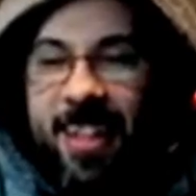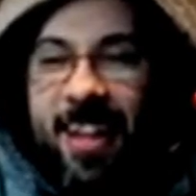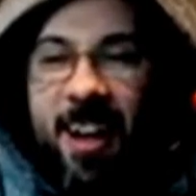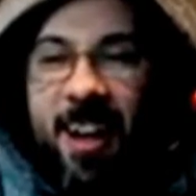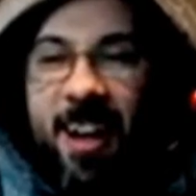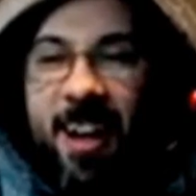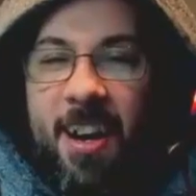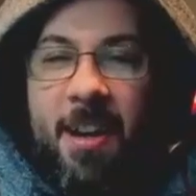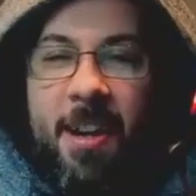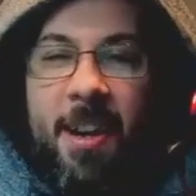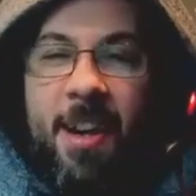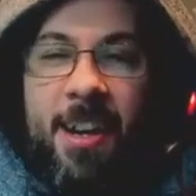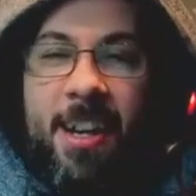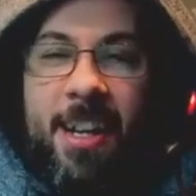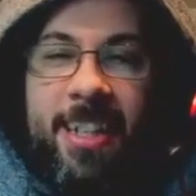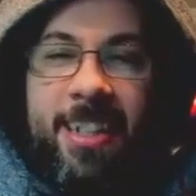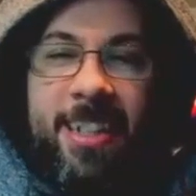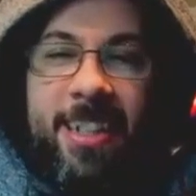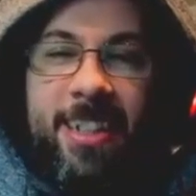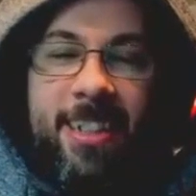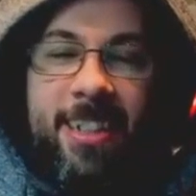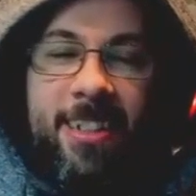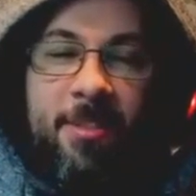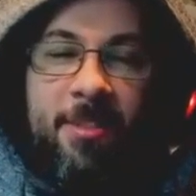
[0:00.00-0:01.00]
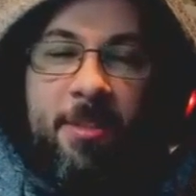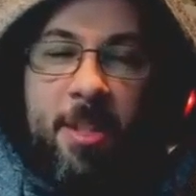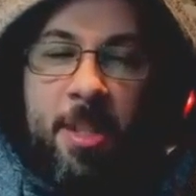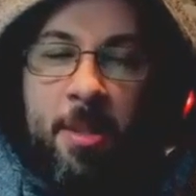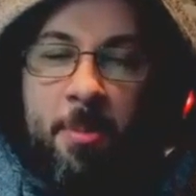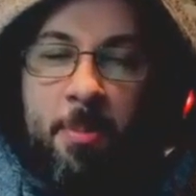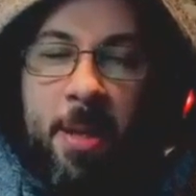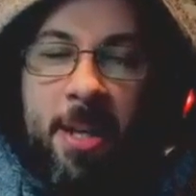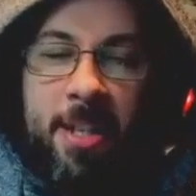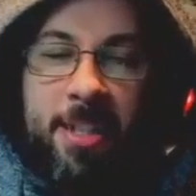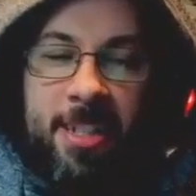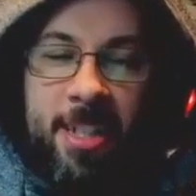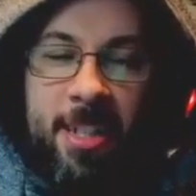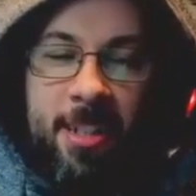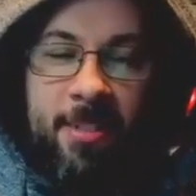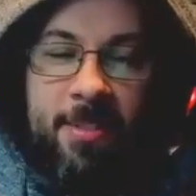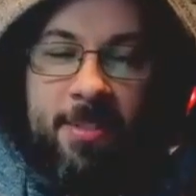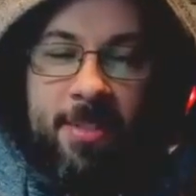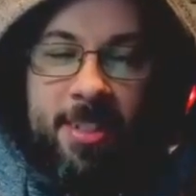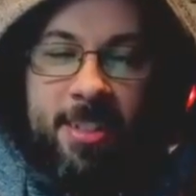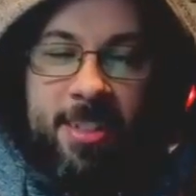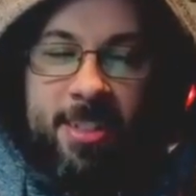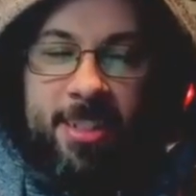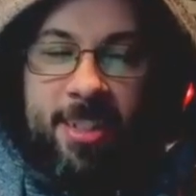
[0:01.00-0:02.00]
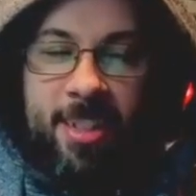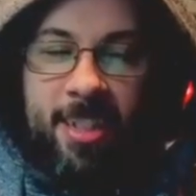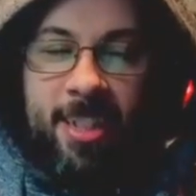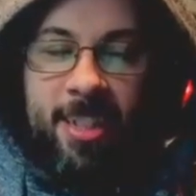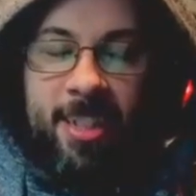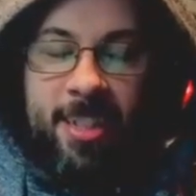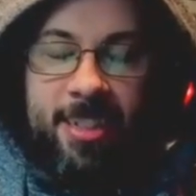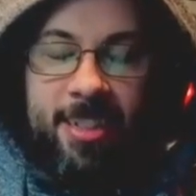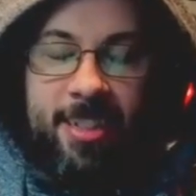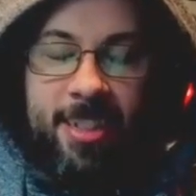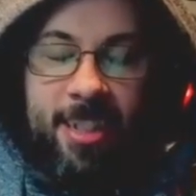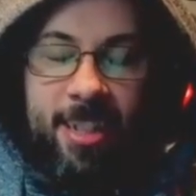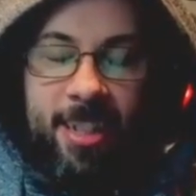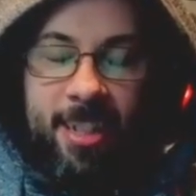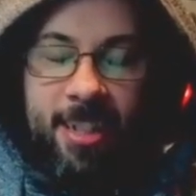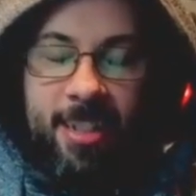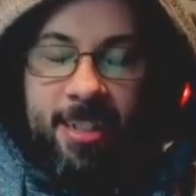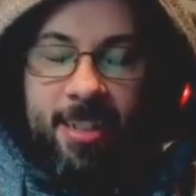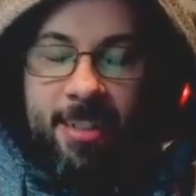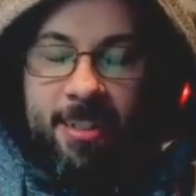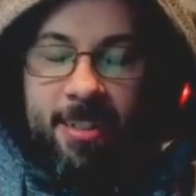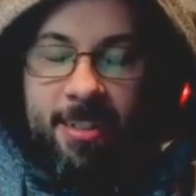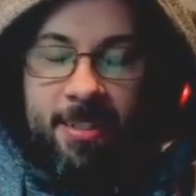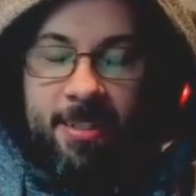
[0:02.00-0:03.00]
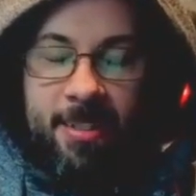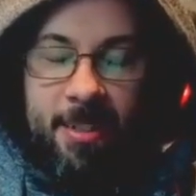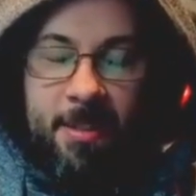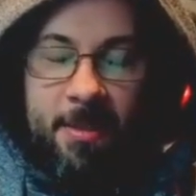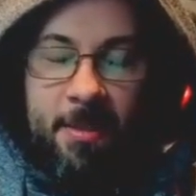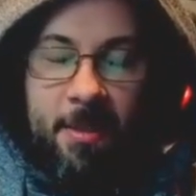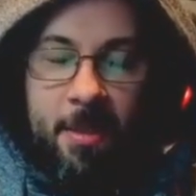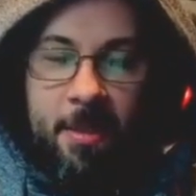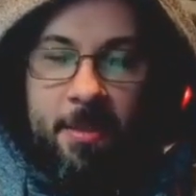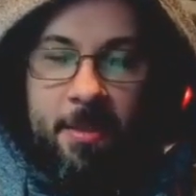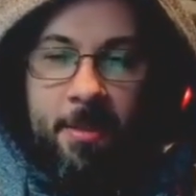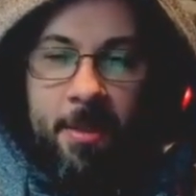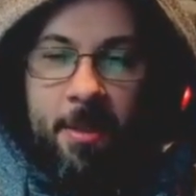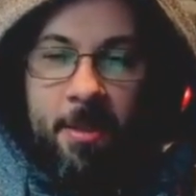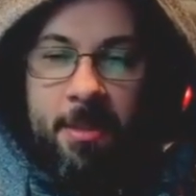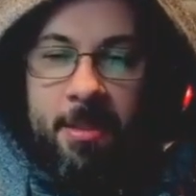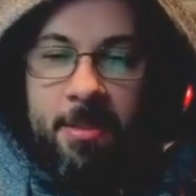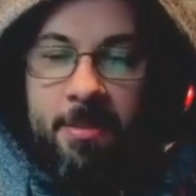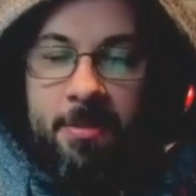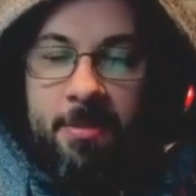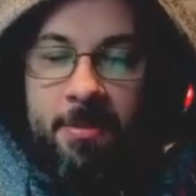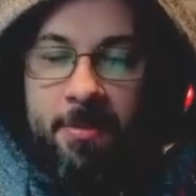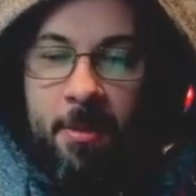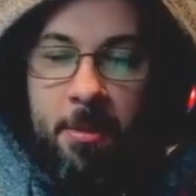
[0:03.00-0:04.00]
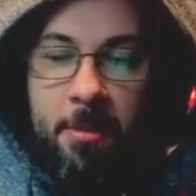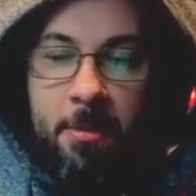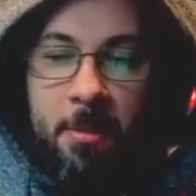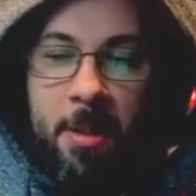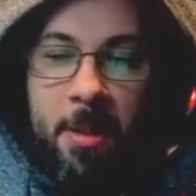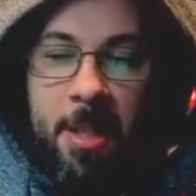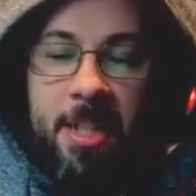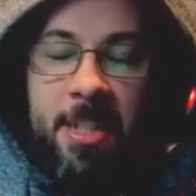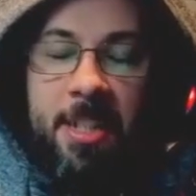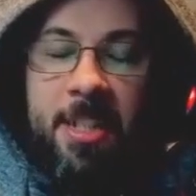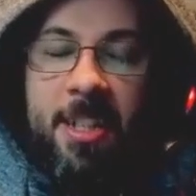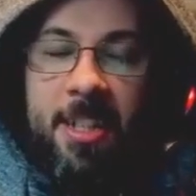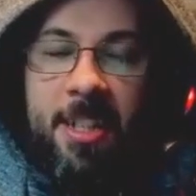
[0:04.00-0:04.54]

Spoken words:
I respect Elvis in a very fond way.